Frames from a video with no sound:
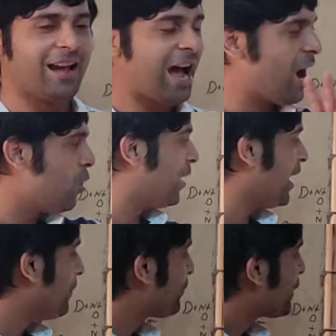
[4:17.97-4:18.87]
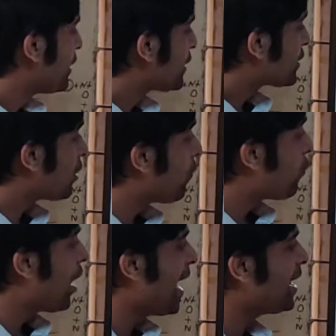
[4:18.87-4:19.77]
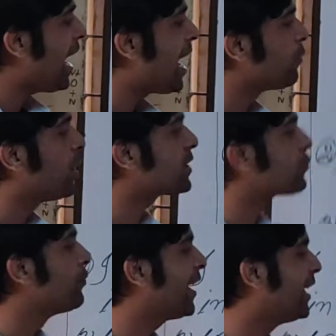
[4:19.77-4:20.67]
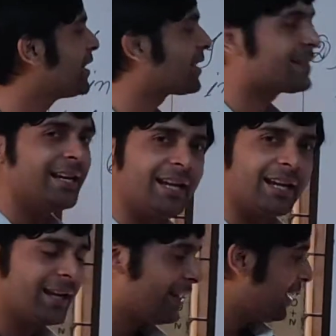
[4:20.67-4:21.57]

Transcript: However, so while I was swimming in the sea,